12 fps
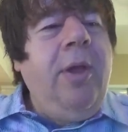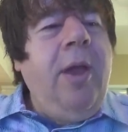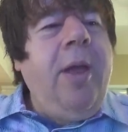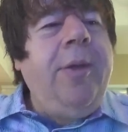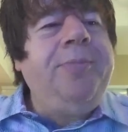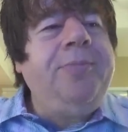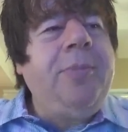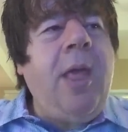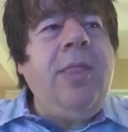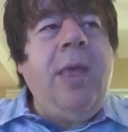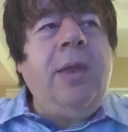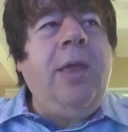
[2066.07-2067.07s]
And
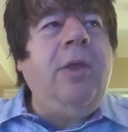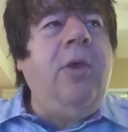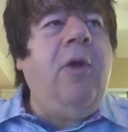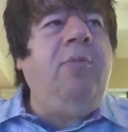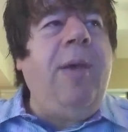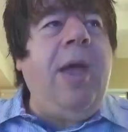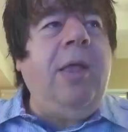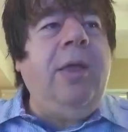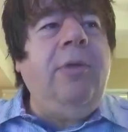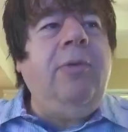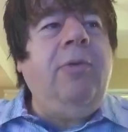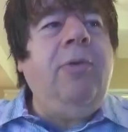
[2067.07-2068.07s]
then can you have
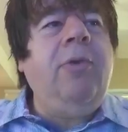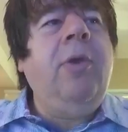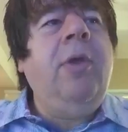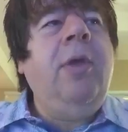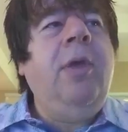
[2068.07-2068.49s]
bail-ins?